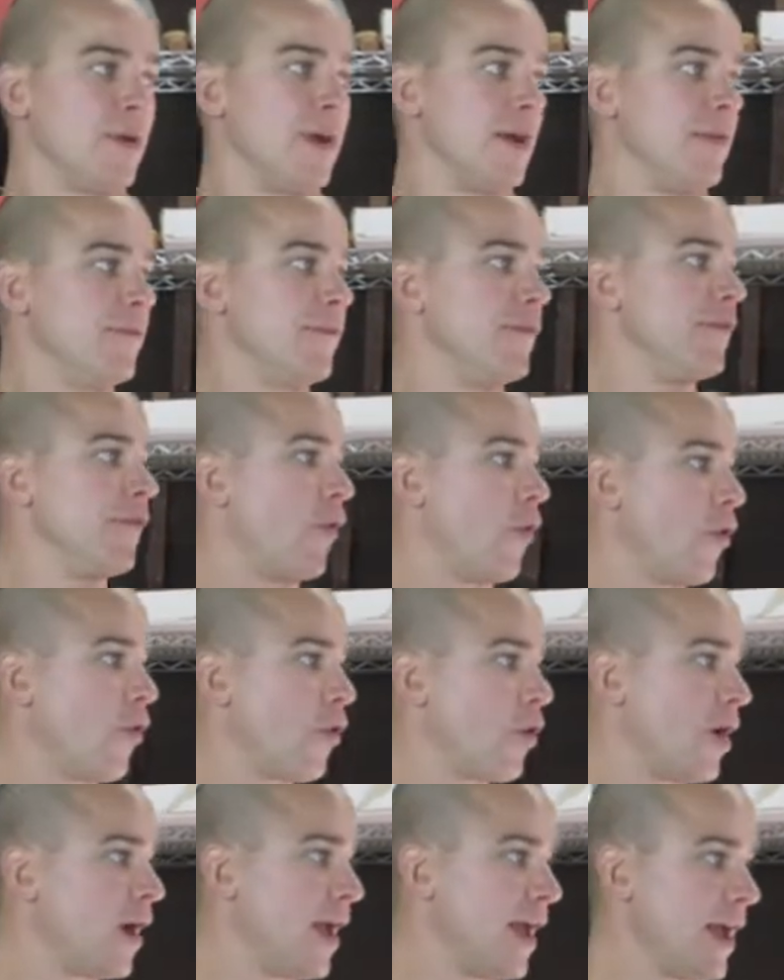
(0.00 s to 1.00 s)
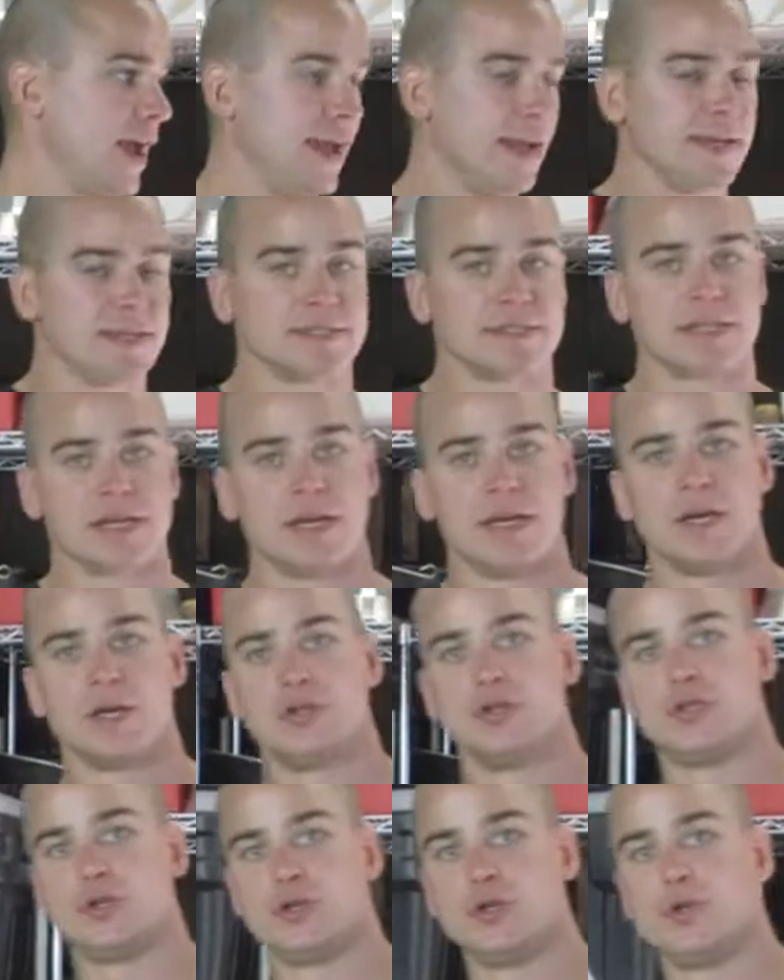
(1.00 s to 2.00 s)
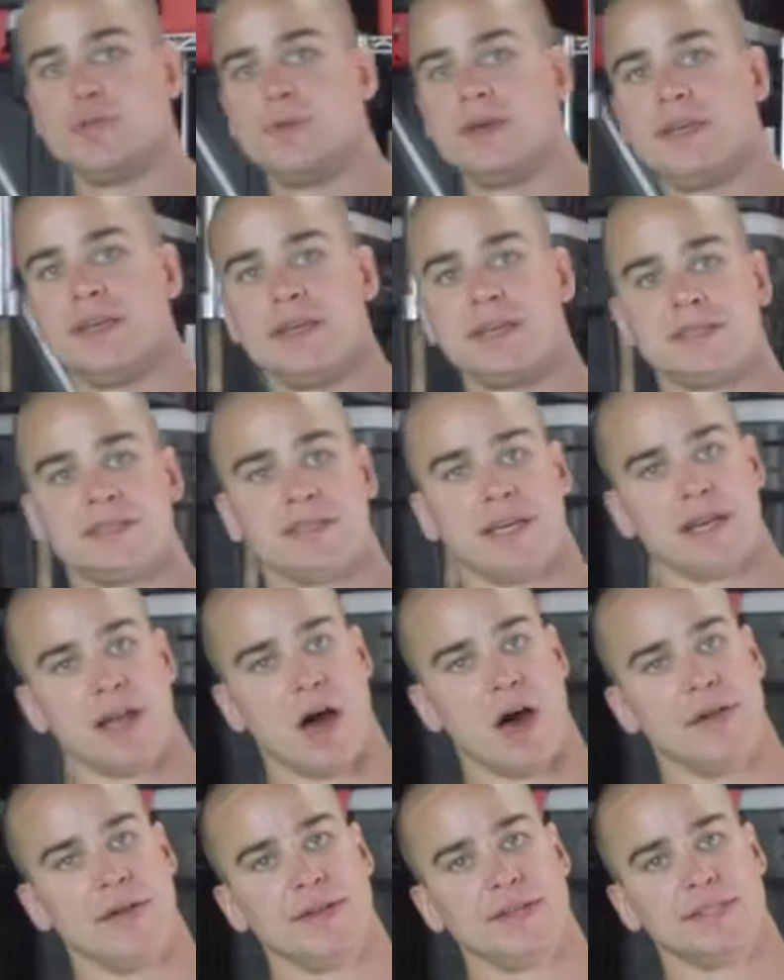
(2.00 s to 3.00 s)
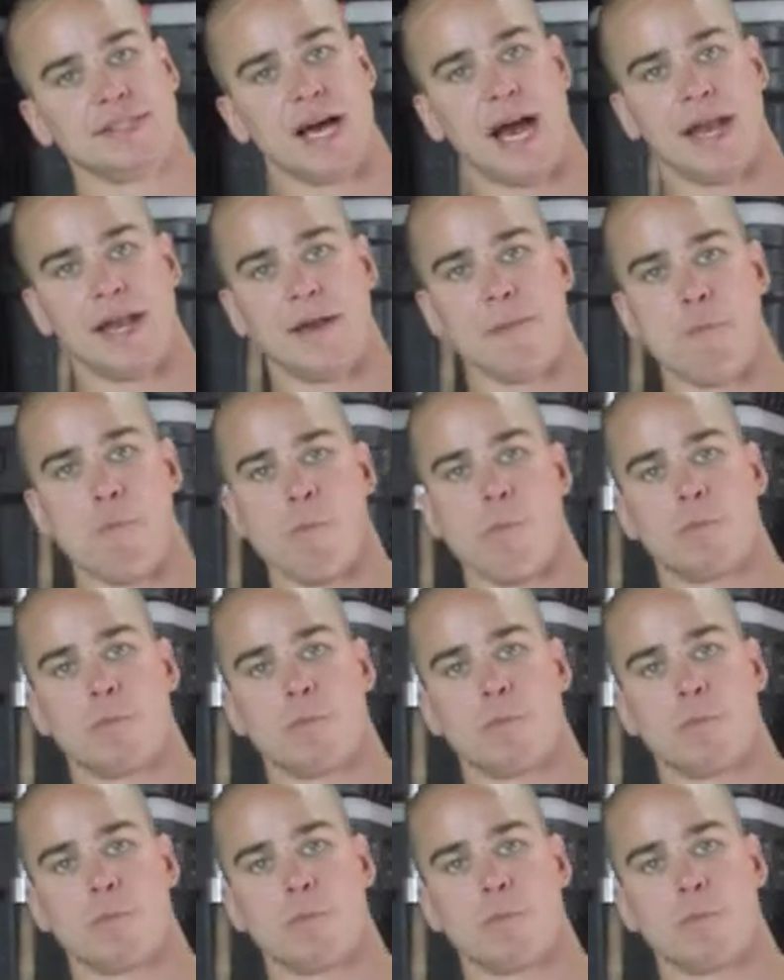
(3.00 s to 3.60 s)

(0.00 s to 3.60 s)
We had 4 A's, 2 B's, and an undecided.